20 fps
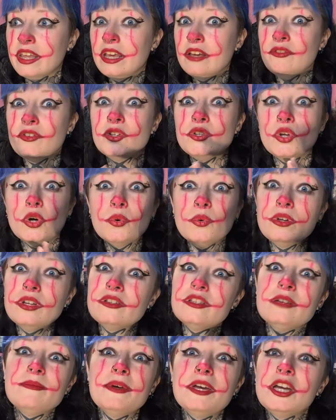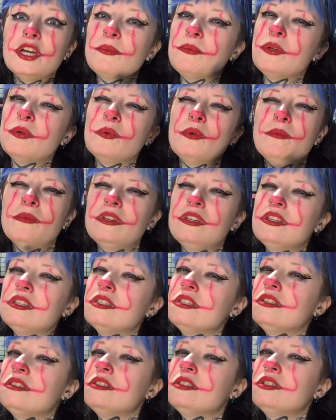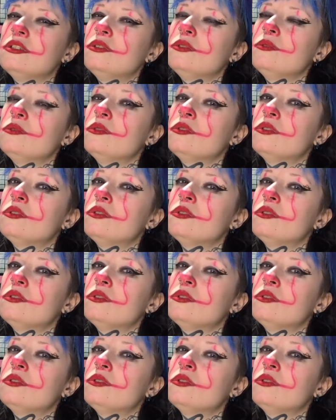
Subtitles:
If you don't want to see makeup and you want me to do